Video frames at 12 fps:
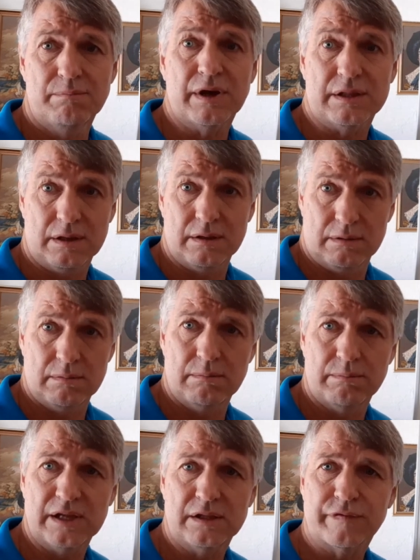but
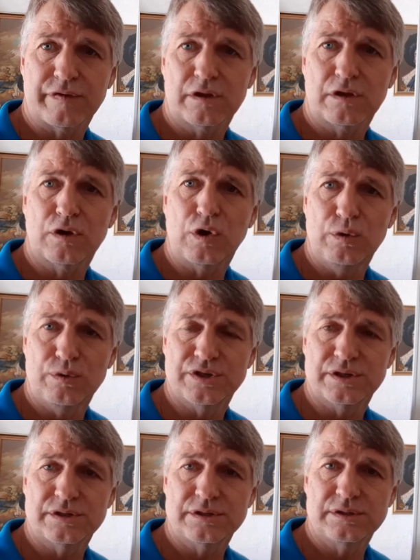make different
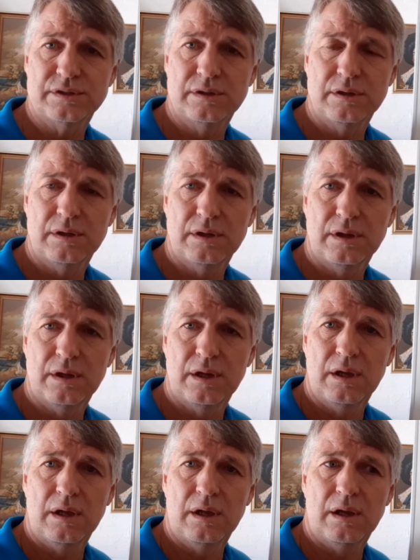conclusions.
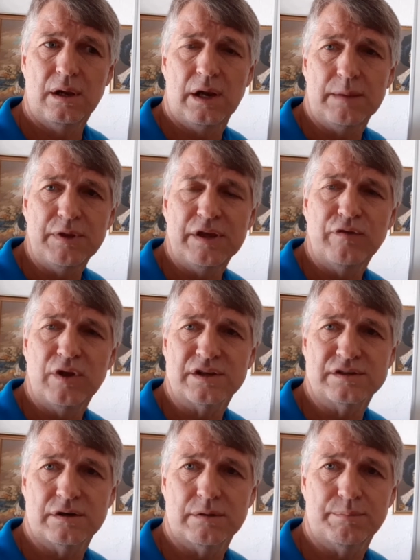Let me give you an
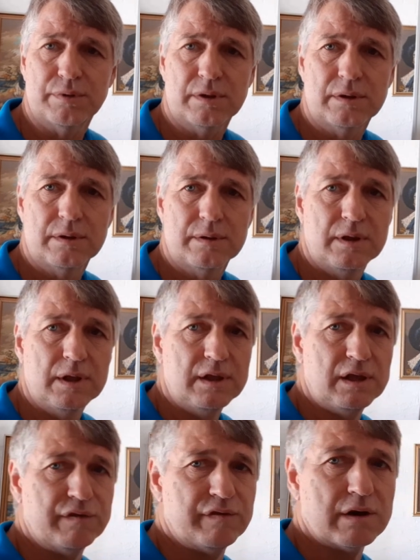example.
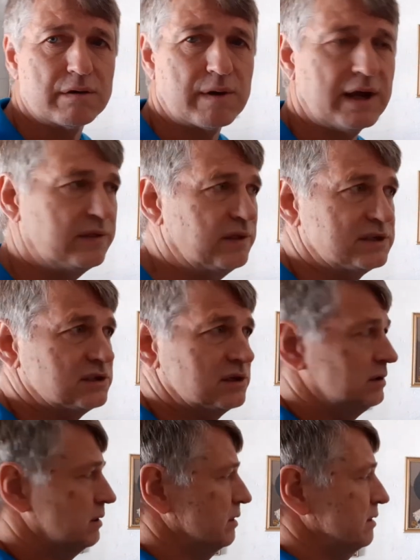If I write this
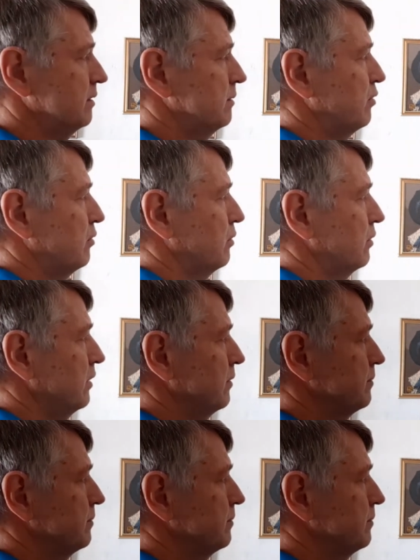on the board,